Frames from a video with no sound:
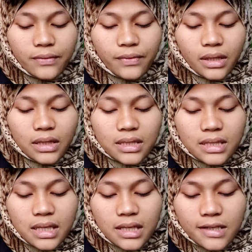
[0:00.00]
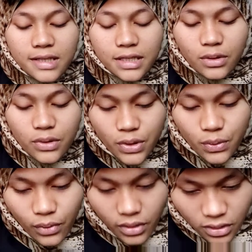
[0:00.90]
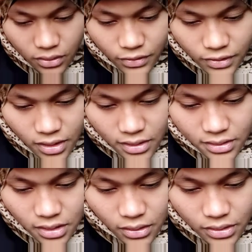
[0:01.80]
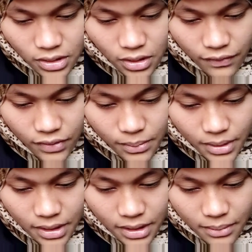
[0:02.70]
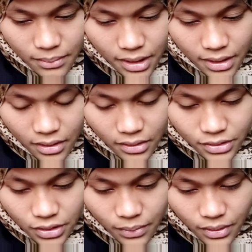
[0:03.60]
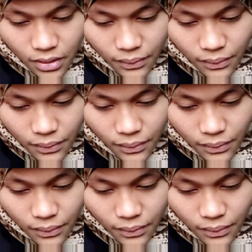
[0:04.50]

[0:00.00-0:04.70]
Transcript: reveal Celsius will run out of the money by October.